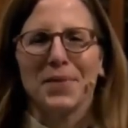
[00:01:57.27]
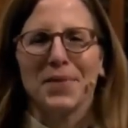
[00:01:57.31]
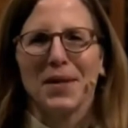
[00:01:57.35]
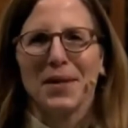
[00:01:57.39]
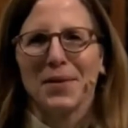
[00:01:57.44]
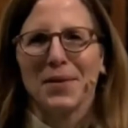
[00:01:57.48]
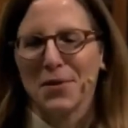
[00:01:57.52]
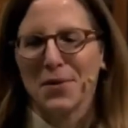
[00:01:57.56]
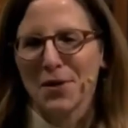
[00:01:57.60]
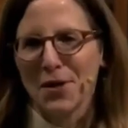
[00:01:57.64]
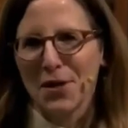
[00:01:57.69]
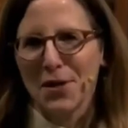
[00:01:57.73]

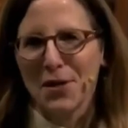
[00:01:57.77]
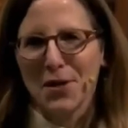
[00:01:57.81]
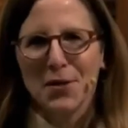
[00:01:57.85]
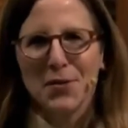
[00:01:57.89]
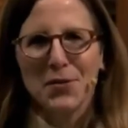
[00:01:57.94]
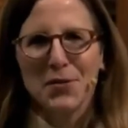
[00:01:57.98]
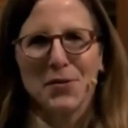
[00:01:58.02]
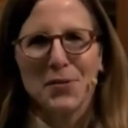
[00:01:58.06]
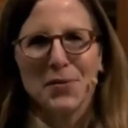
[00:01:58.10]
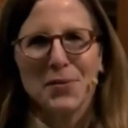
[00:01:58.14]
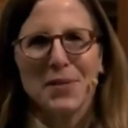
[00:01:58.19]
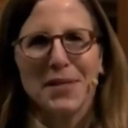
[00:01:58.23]
We're
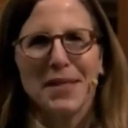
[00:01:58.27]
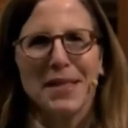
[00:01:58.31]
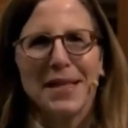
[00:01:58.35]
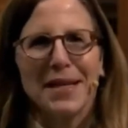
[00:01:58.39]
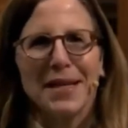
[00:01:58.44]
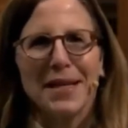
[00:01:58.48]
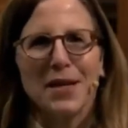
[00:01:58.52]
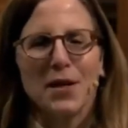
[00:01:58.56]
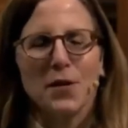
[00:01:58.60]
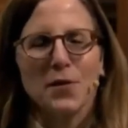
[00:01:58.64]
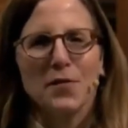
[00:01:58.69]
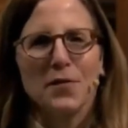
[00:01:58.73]
close with uh,
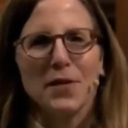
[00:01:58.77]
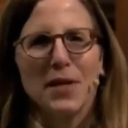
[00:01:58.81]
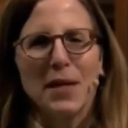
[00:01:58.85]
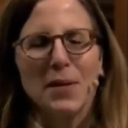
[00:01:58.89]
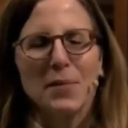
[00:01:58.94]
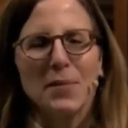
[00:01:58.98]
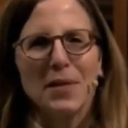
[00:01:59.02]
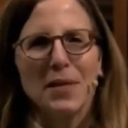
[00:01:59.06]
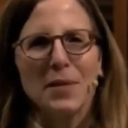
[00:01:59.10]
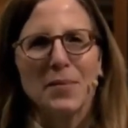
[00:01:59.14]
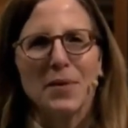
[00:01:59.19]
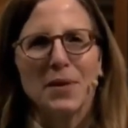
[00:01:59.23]
our
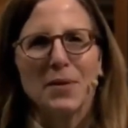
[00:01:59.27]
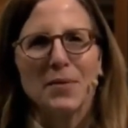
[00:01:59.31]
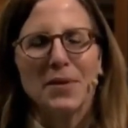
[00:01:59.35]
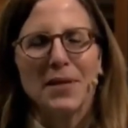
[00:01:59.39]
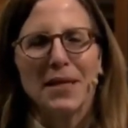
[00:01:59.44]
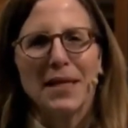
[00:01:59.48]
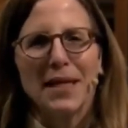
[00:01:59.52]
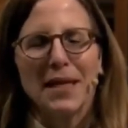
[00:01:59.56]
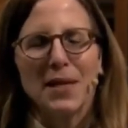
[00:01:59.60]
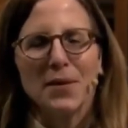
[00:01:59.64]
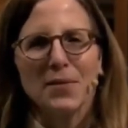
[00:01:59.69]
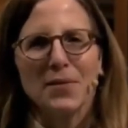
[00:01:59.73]
family, but we
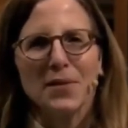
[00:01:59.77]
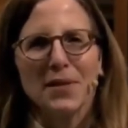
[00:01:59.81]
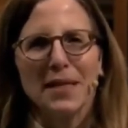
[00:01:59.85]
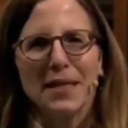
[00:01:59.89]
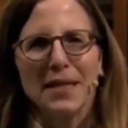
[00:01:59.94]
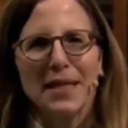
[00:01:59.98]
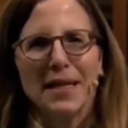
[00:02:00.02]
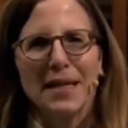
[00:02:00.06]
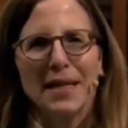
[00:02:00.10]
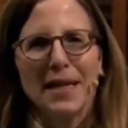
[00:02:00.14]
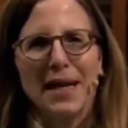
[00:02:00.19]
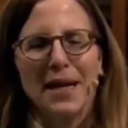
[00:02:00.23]
can't really
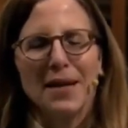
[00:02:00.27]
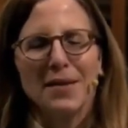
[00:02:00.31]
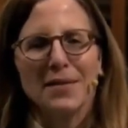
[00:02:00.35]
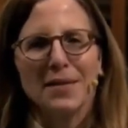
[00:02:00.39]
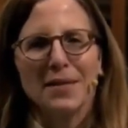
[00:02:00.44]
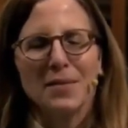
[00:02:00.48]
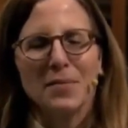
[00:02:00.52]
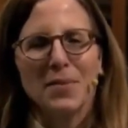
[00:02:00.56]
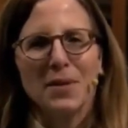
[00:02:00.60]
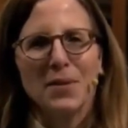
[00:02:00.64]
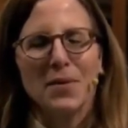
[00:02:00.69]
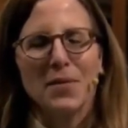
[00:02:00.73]
get out and
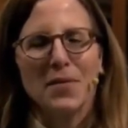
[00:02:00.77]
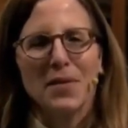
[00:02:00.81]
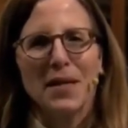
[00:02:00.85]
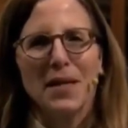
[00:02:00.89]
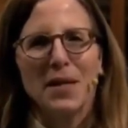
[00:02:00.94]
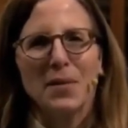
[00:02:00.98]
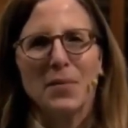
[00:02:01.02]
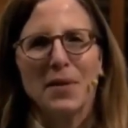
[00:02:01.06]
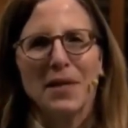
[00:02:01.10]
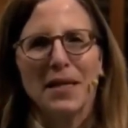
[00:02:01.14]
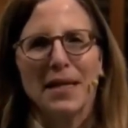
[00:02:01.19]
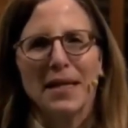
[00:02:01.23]
be with
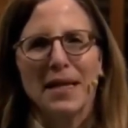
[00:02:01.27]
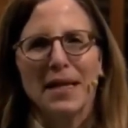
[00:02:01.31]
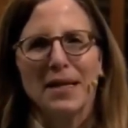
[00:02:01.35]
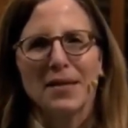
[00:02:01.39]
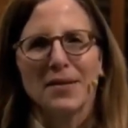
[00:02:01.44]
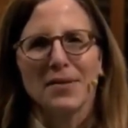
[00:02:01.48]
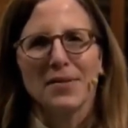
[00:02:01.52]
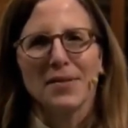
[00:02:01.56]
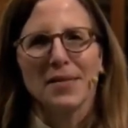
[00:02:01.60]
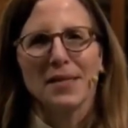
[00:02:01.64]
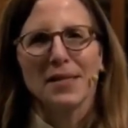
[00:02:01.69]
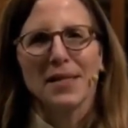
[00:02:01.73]
anybody
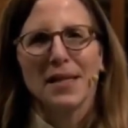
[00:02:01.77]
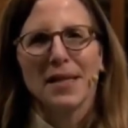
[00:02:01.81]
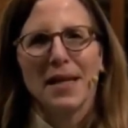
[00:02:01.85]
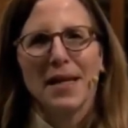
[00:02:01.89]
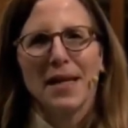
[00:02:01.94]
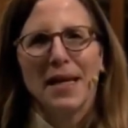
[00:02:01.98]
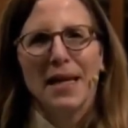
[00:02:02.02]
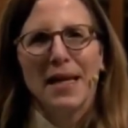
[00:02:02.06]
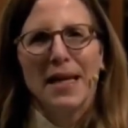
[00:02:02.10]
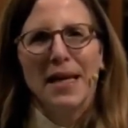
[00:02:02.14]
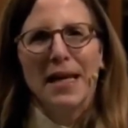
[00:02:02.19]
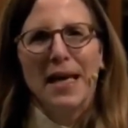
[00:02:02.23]
else.
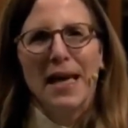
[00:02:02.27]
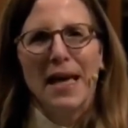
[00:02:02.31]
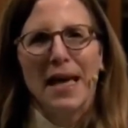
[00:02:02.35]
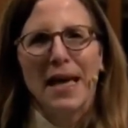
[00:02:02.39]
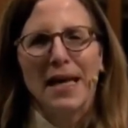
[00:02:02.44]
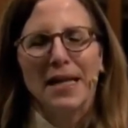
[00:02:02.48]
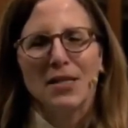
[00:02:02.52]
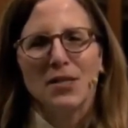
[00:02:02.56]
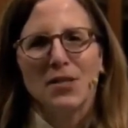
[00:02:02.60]
And so I